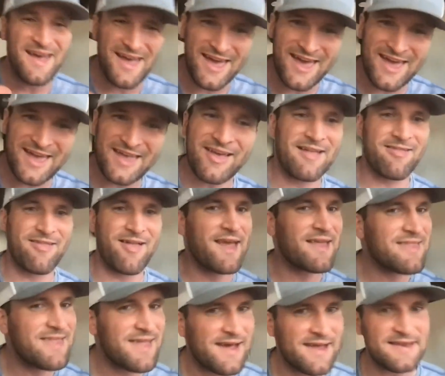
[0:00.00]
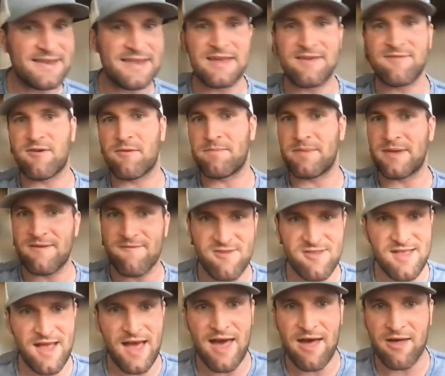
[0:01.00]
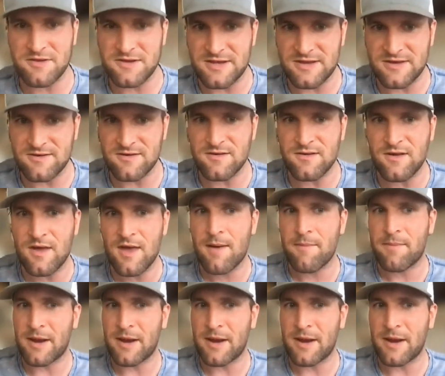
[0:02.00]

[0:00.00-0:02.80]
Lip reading: hey, I like the idea of a beef style deal,